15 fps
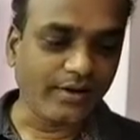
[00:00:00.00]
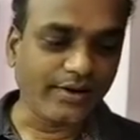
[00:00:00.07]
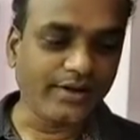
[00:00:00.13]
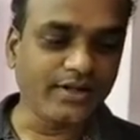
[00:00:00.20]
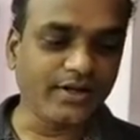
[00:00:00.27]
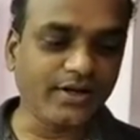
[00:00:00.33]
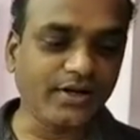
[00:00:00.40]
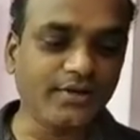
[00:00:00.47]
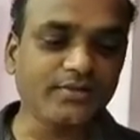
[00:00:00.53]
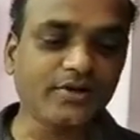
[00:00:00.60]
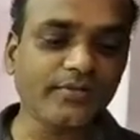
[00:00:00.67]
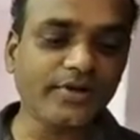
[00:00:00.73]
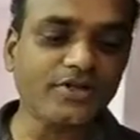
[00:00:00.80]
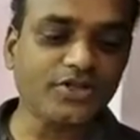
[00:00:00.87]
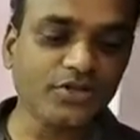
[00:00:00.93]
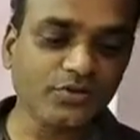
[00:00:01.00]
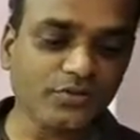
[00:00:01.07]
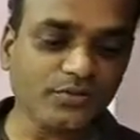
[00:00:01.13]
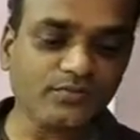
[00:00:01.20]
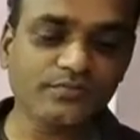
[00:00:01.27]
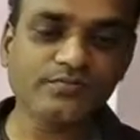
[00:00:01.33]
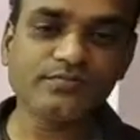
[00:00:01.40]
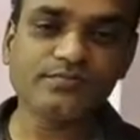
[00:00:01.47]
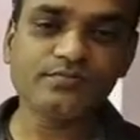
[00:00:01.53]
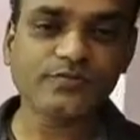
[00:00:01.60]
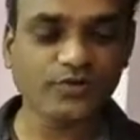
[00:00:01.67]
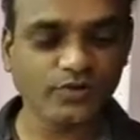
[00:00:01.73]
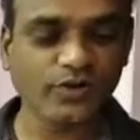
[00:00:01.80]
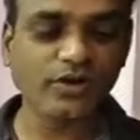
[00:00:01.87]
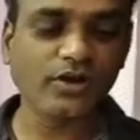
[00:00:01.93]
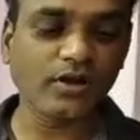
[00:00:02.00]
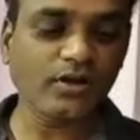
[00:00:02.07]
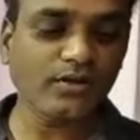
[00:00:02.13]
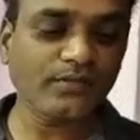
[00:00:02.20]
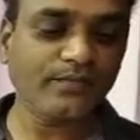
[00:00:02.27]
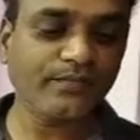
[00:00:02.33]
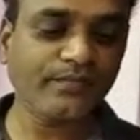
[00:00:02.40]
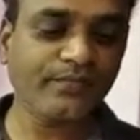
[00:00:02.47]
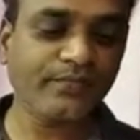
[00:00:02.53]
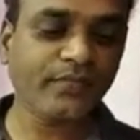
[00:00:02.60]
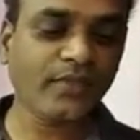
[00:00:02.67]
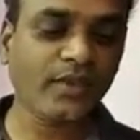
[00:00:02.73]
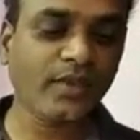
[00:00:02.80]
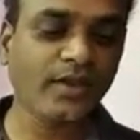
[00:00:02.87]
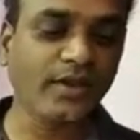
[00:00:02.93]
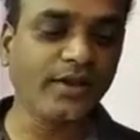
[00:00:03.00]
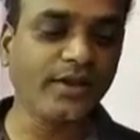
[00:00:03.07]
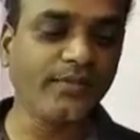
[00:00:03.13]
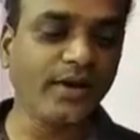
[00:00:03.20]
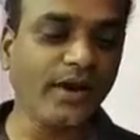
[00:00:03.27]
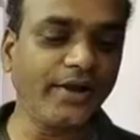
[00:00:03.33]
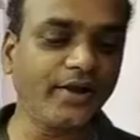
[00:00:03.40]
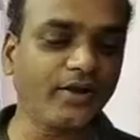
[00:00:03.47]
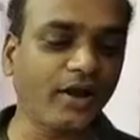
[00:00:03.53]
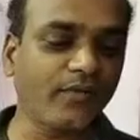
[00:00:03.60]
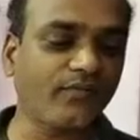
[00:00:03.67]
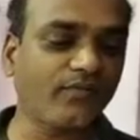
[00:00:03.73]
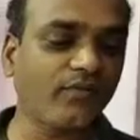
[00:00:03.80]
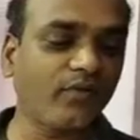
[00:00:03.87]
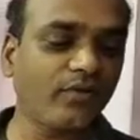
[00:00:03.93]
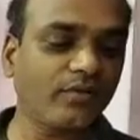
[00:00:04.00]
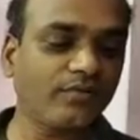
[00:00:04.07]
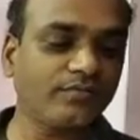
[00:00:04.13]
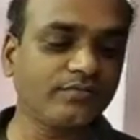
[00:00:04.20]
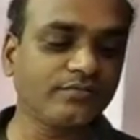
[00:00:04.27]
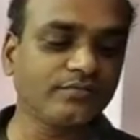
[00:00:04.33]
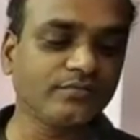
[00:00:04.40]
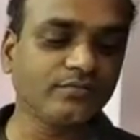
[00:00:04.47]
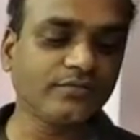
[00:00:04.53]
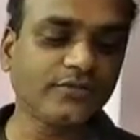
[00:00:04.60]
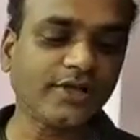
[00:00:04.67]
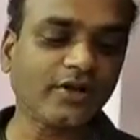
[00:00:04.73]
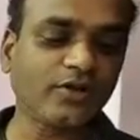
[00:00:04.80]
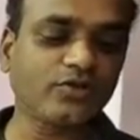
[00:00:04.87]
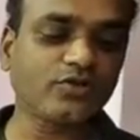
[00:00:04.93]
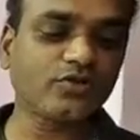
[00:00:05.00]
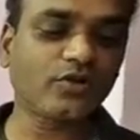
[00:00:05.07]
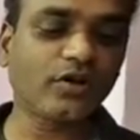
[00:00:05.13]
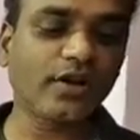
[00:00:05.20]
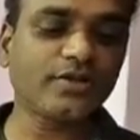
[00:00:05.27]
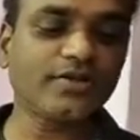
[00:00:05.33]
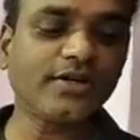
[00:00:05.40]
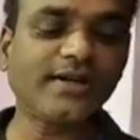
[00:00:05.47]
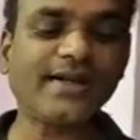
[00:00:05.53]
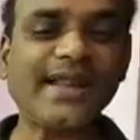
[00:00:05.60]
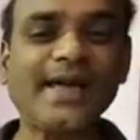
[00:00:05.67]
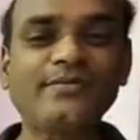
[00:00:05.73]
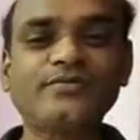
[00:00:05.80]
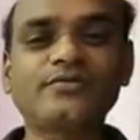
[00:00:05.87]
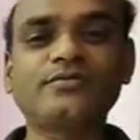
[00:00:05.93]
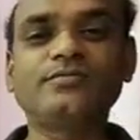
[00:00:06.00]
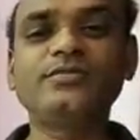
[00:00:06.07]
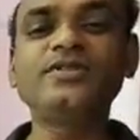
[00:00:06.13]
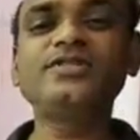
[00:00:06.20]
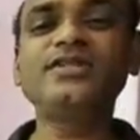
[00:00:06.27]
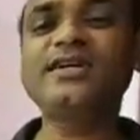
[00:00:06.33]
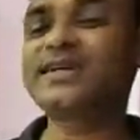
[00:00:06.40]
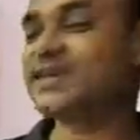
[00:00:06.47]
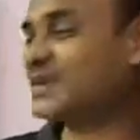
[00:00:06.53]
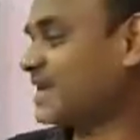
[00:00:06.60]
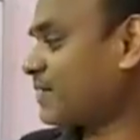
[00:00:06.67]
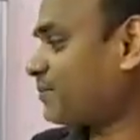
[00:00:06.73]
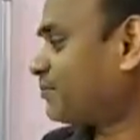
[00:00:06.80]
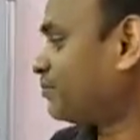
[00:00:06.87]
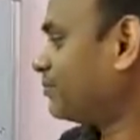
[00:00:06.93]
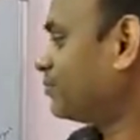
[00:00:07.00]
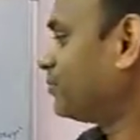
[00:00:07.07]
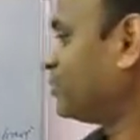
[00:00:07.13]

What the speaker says: Division by zero, you will learn. Invalidity of code, they are also called as traps. Means trap.